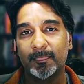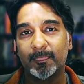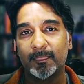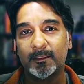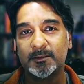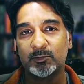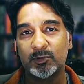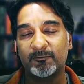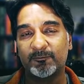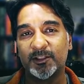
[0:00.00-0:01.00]
so we
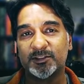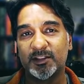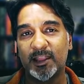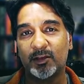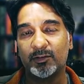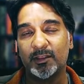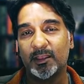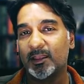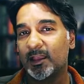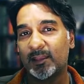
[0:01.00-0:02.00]
can flesh it out.
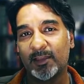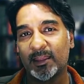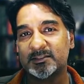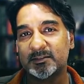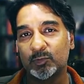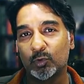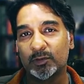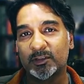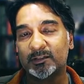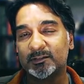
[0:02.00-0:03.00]
I've added some door
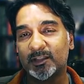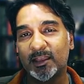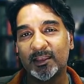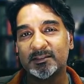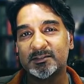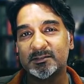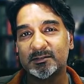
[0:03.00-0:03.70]
cut lines